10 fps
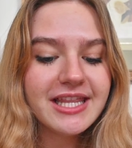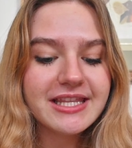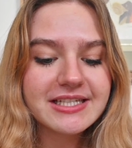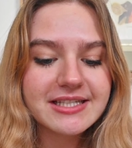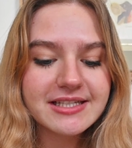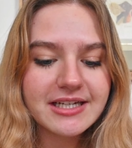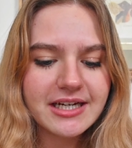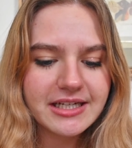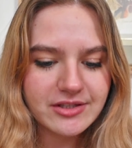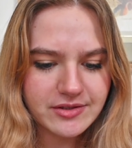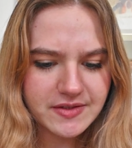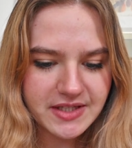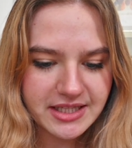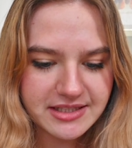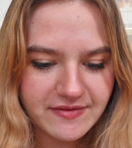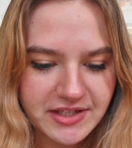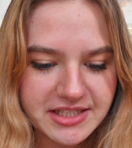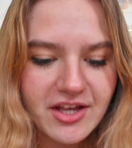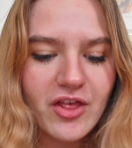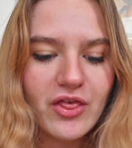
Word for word: This is also set in the 70s.